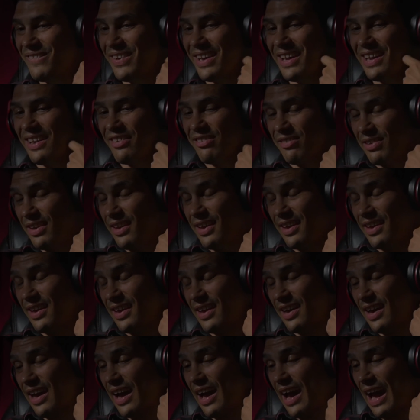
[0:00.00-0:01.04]
But
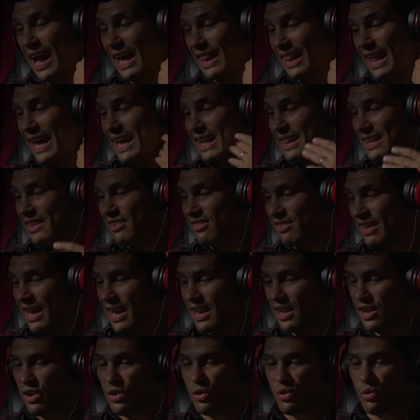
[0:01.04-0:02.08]
I like these
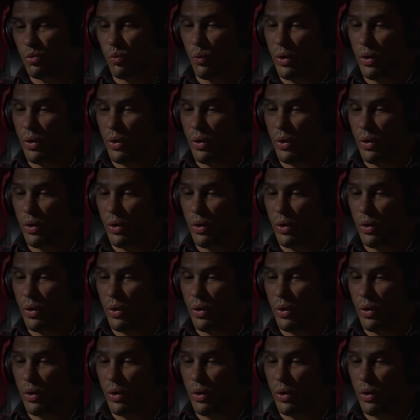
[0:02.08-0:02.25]
kind of new